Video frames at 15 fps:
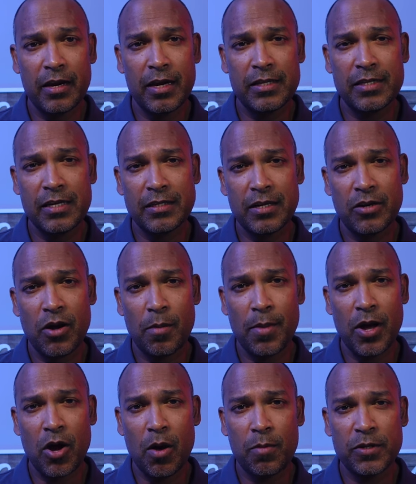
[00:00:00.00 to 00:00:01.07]
Listings are down
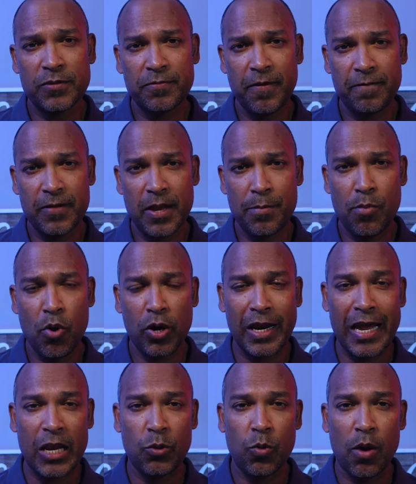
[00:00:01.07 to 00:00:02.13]
by almost
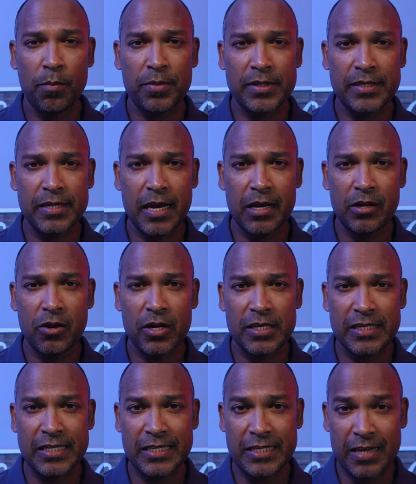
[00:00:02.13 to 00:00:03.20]
15.81% or
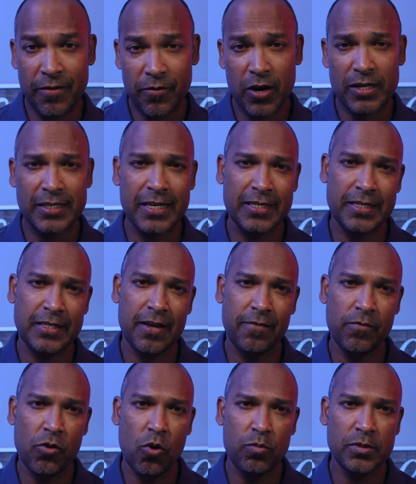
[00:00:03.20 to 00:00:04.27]

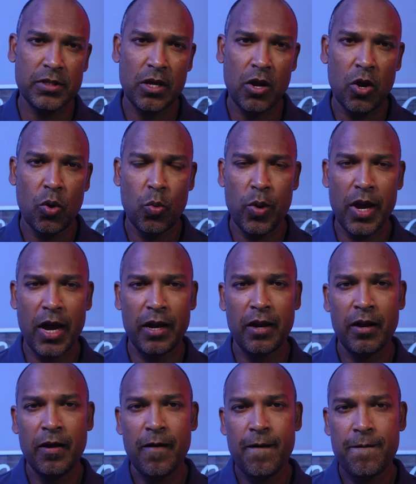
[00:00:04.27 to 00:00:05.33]
767 homes. We had
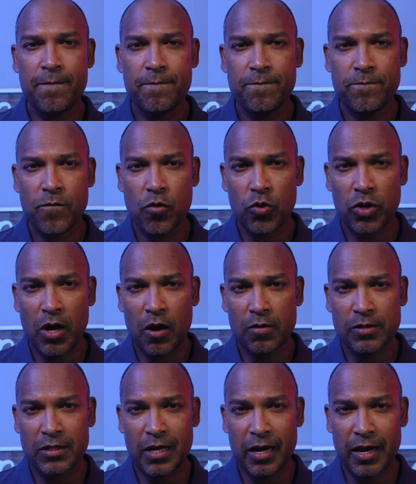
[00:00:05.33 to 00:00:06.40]

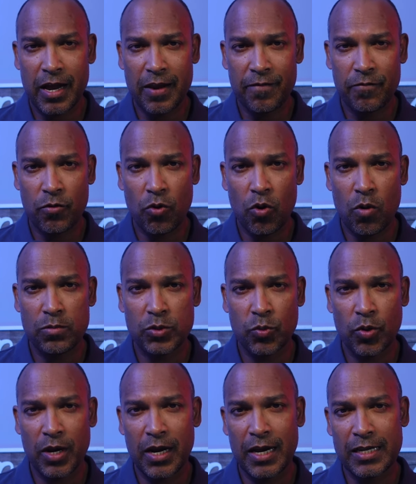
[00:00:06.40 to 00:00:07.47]
4,084 homes
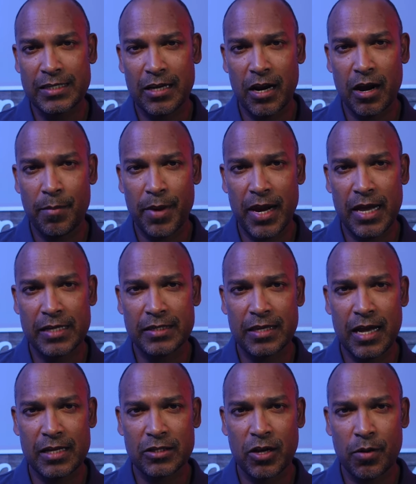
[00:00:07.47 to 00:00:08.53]
were listed in MLS
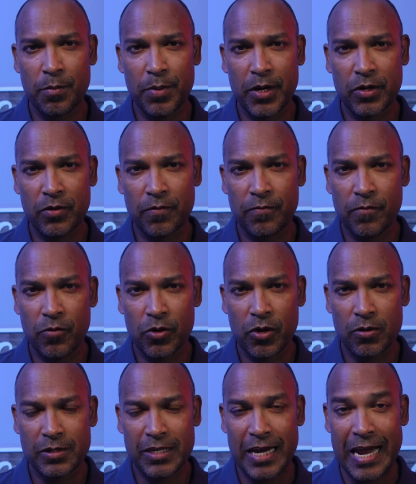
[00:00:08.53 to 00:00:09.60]
as compared to
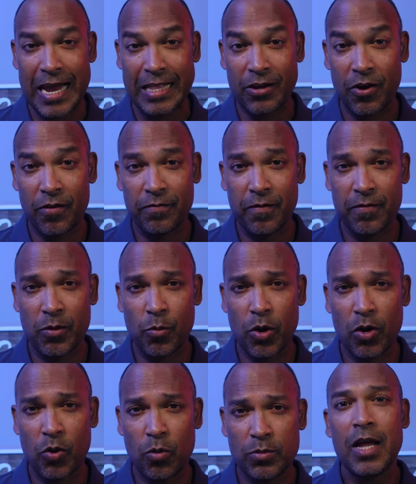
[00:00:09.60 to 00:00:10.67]
4,851
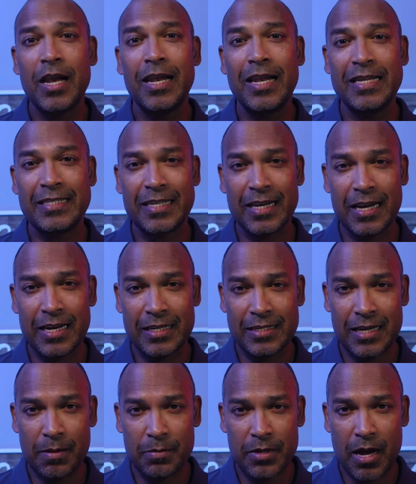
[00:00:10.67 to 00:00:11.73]
homes listed in the
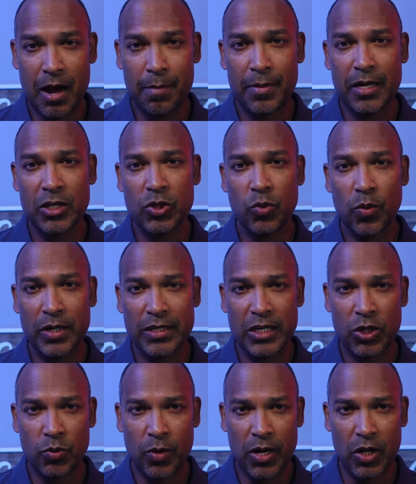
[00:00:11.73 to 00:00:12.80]
same time in
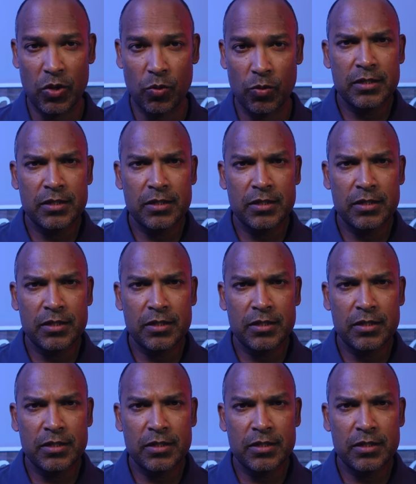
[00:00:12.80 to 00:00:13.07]
2022.